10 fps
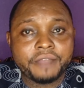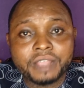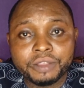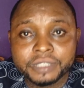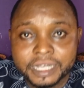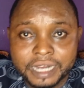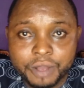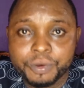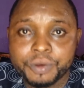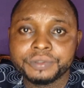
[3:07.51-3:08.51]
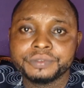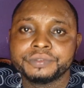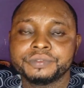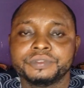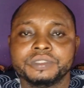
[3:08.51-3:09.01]
After you get that one,
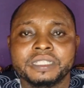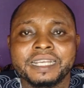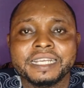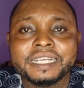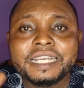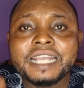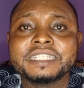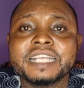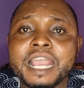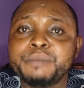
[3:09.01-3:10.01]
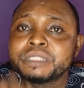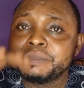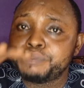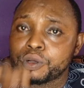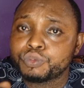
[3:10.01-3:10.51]
get
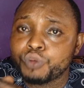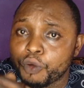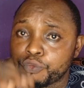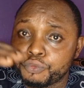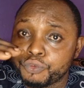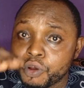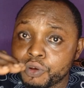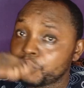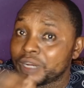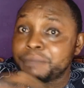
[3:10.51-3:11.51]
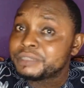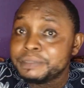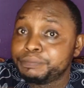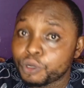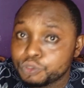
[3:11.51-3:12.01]
empty bottle of one load,
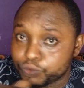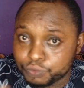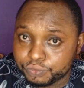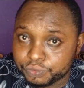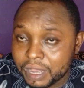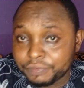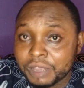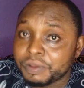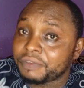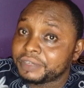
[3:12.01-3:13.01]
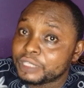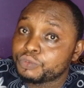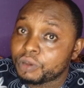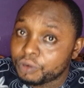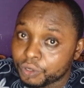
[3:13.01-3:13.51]
empty bottle. After you have
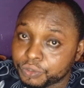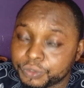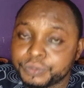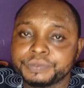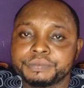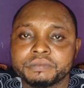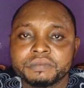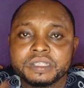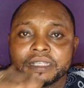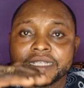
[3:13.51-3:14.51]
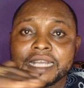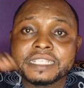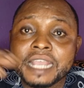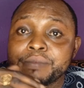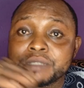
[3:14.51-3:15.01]
get one load,
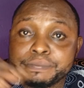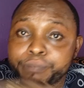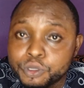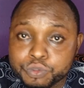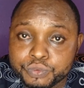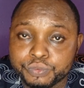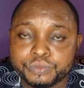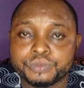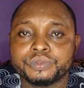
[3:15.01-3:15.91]
get empty bottle.